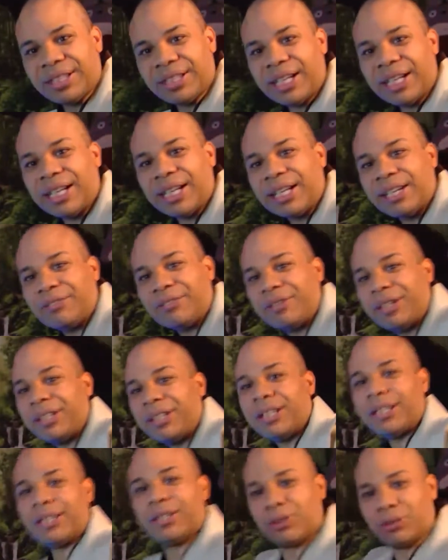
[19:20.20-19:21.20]
and then right
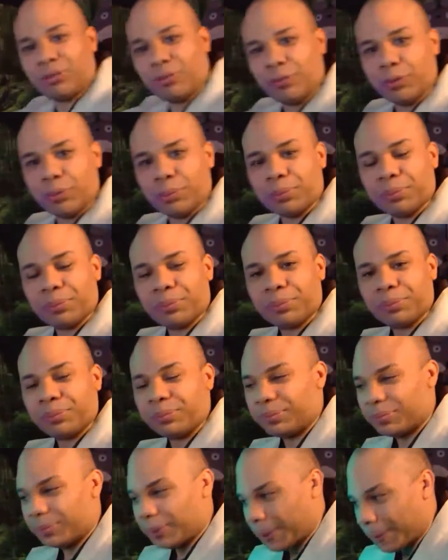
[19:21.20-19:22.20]
there, it's boom,
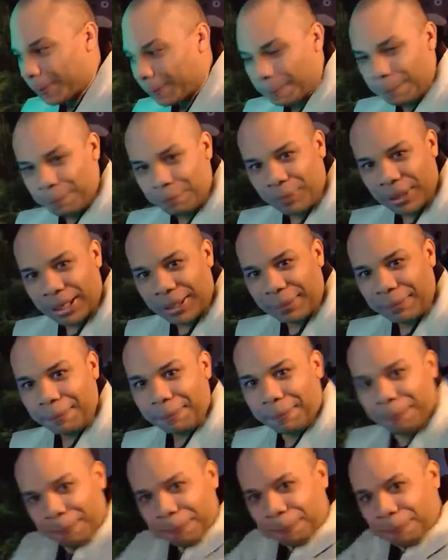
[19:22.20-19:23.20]
pop,
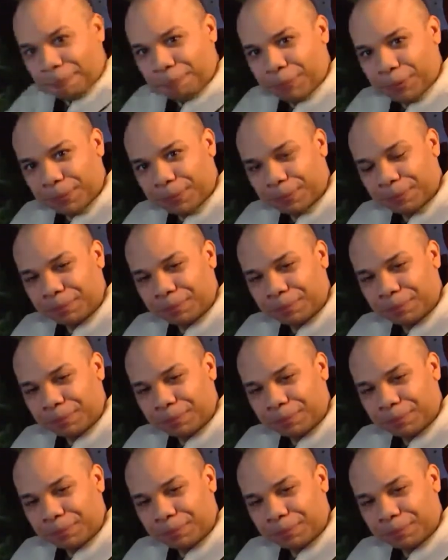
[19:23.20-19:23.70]
boom,